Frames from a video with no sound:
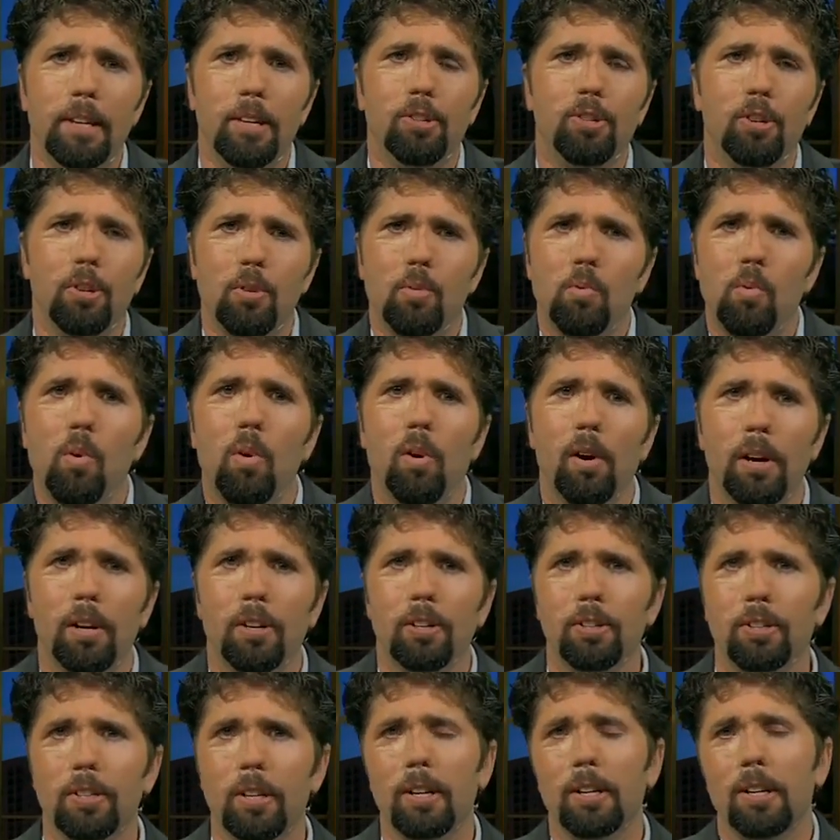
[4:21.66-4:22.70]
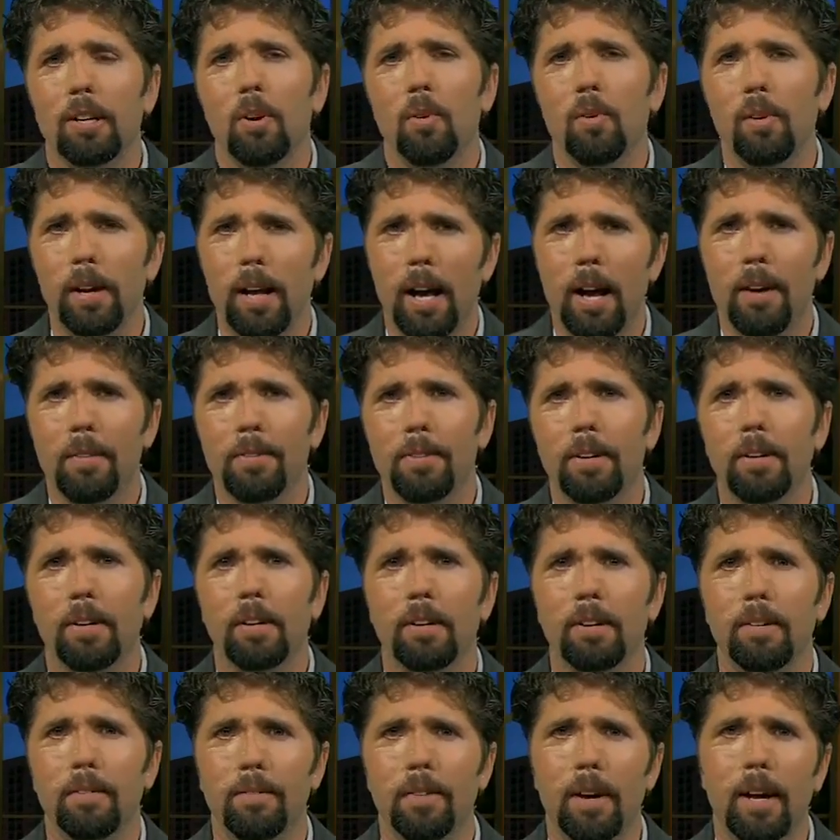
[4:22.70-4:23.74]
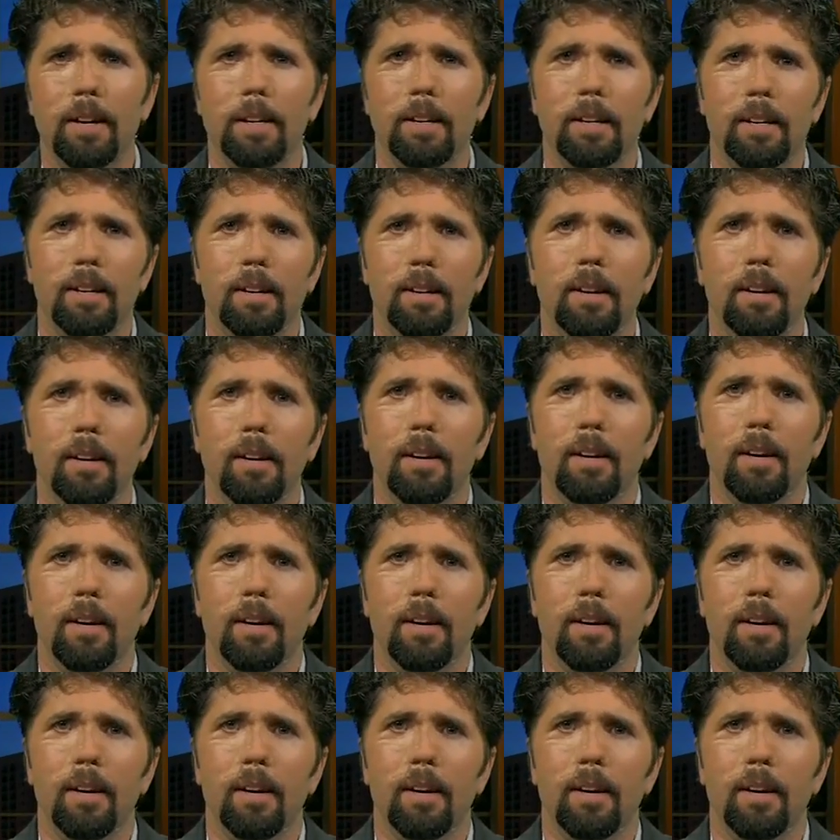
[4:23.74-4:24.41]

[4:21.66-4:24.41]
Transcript: These are the warriors that are going out there defending